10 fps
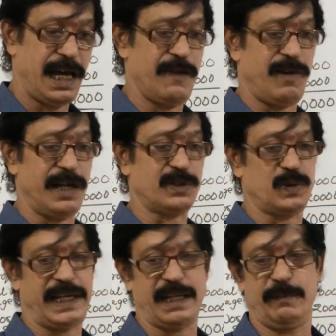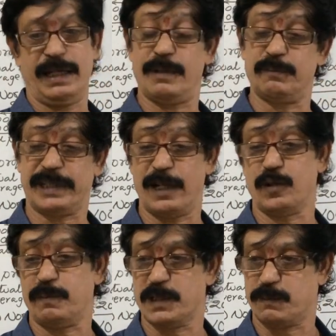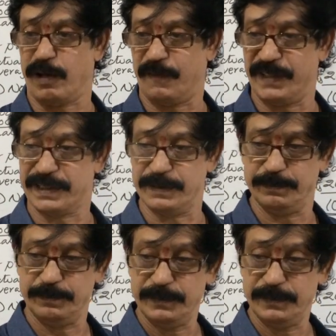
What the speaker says: I want to earn minimum 10 rupees profit.